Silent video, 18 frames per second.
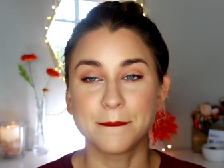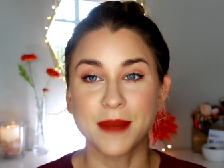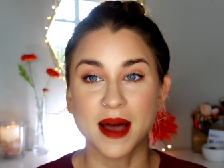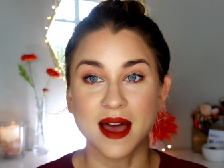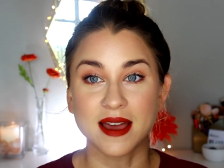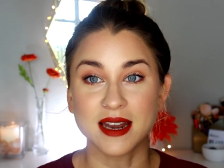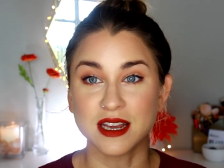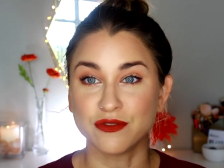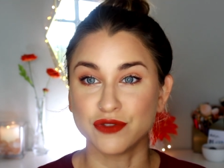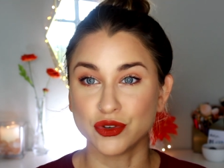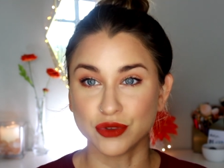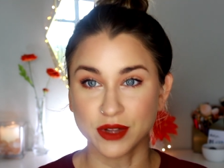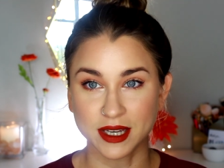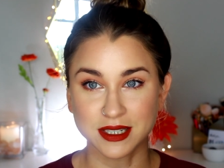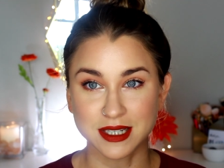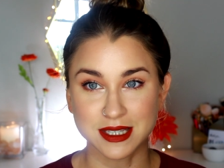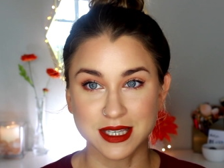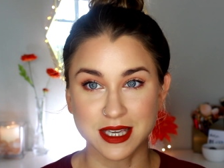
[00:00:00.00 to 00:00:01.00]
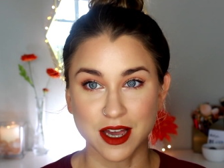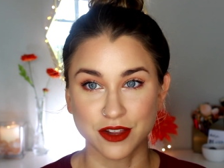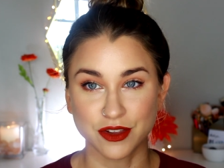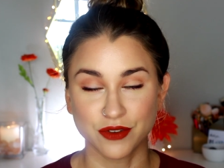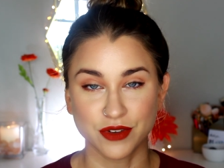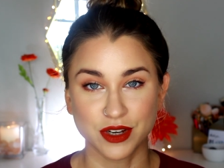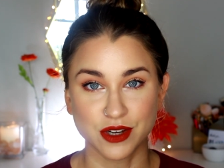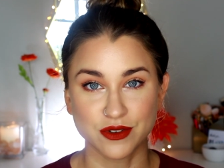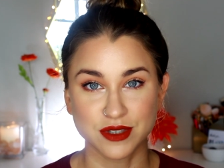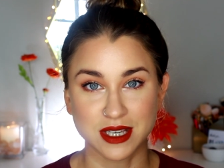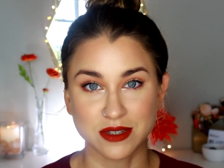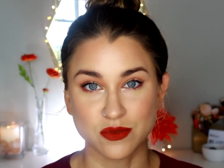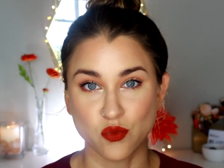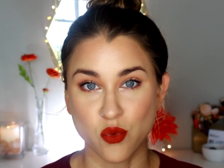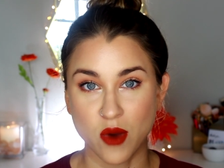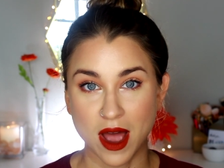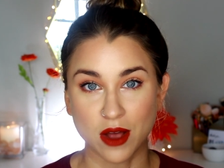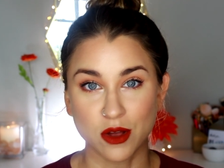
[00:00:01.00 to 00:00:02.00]
But if you like to see other videos as
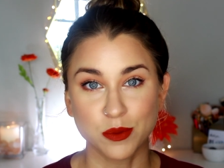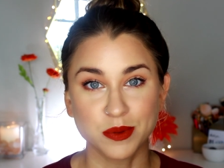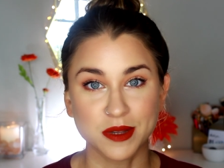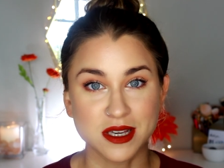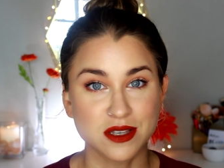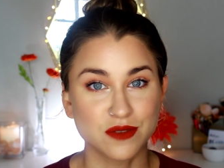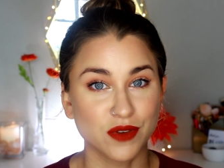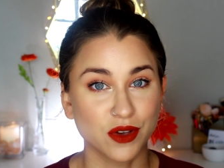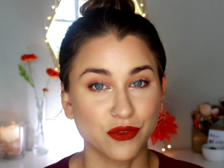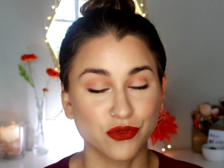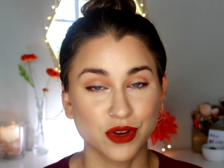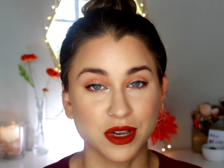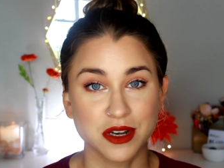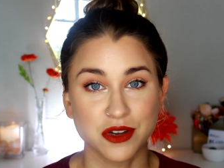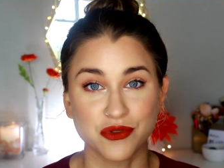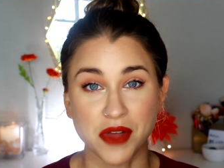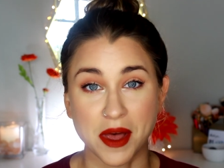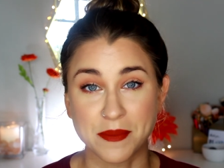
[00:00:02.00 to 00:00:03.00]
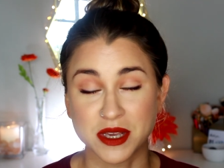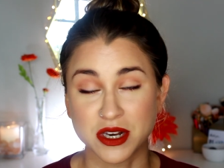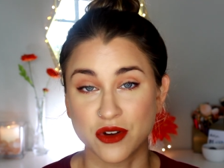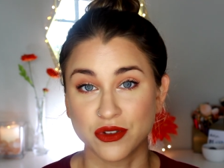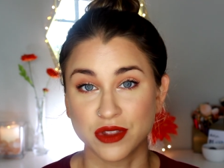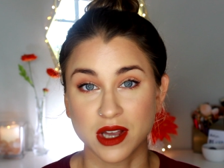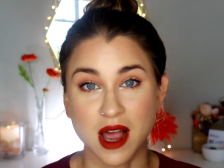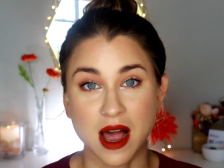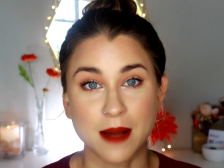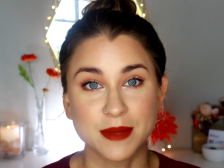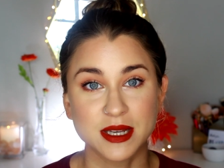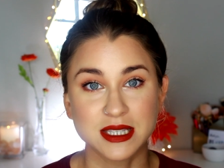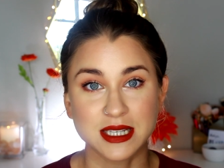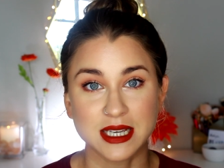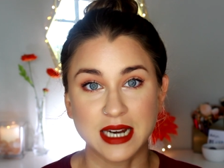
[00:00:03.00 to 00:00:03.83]
well, please feel free to let me know in the comments.